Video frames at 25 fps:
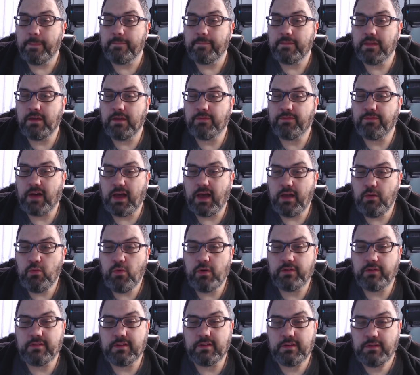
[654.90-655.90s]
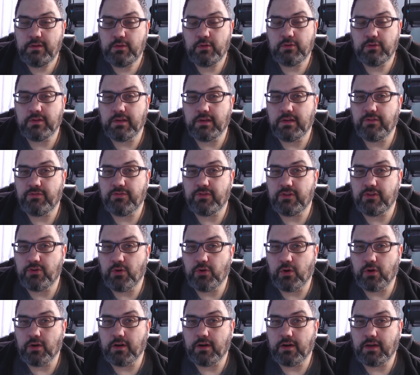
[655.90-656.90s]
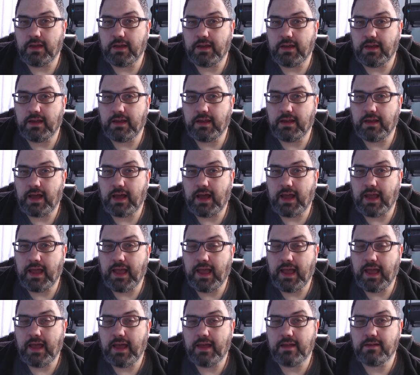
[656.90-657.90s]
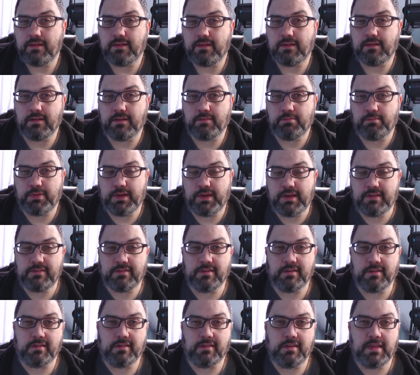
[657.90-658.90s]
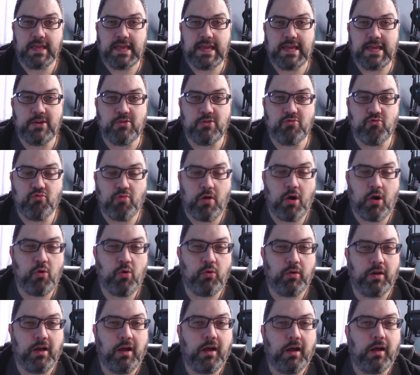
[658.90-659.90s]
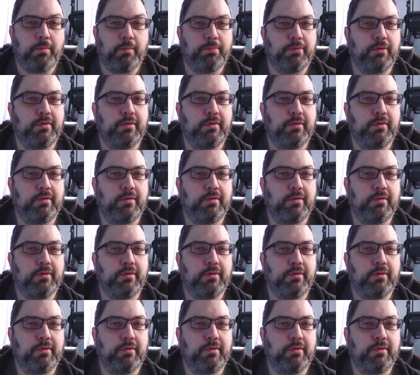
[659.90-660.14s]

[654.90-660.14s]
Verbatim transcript: If I wasn't using Fedora and I hadn't basically grown up